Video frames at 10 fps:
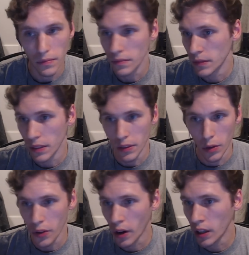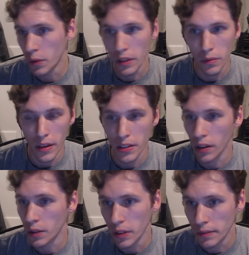North Hollywood, West
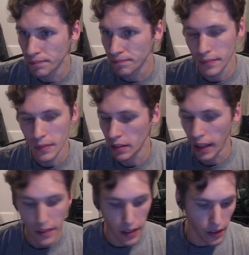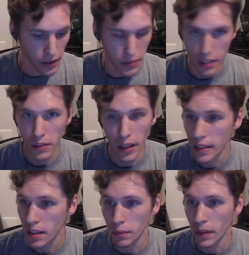Hollywood, Glendale, Silver Lake,
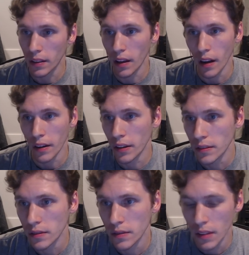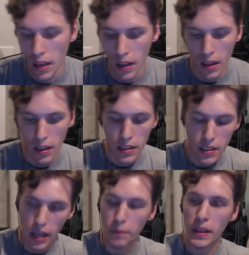something like that. I don't know.
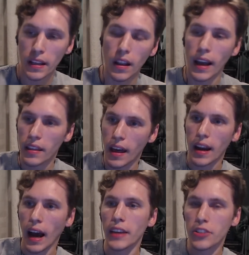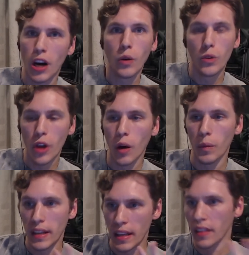Something like that, I don't know, but
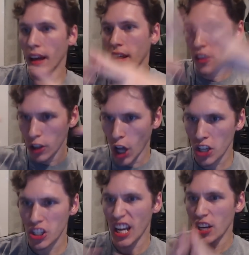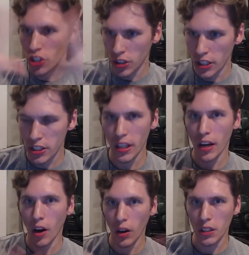in like the Los Angeles, like
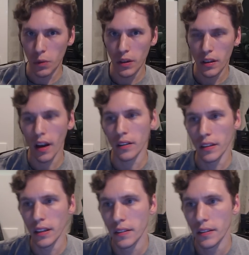Hollywood area.